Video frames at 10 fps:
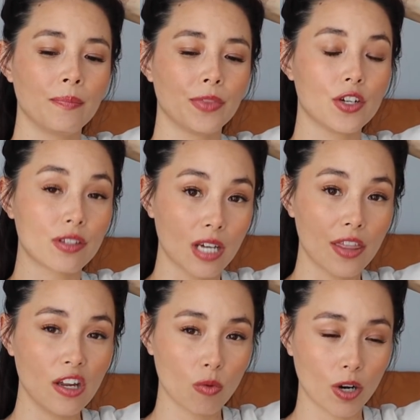There's
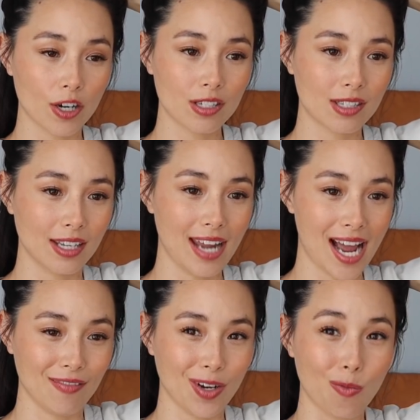nothing worse than
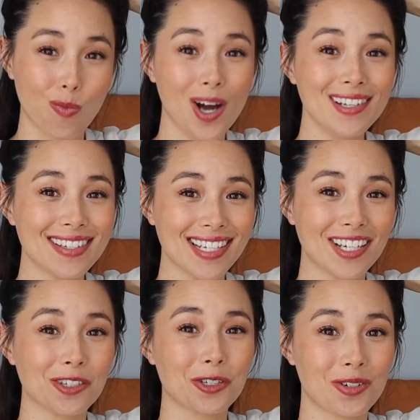having one
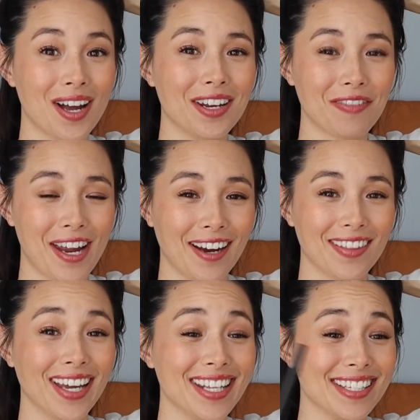single strand of hair
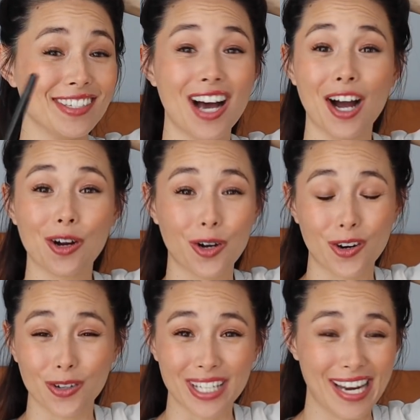that is not
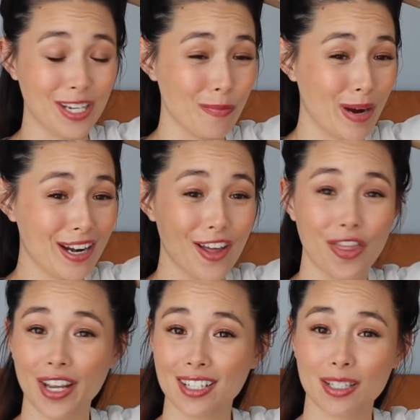curled. And you might not
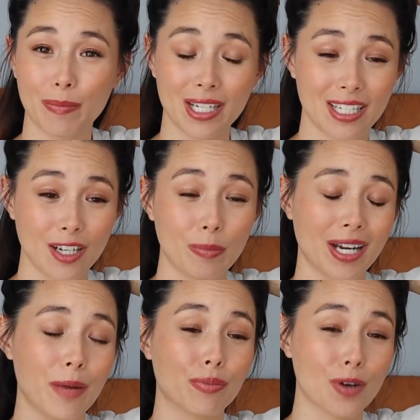think it's a big deal, but
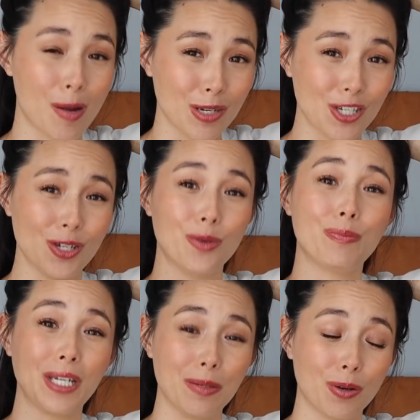I promise you
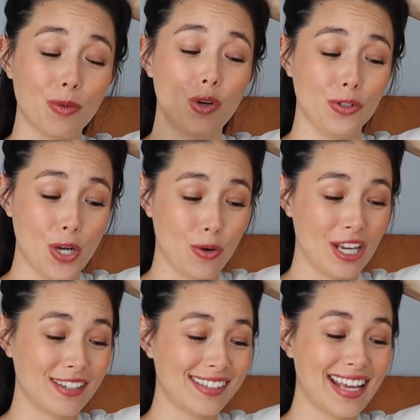people will
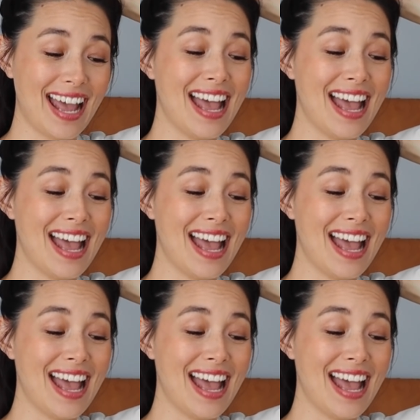notice.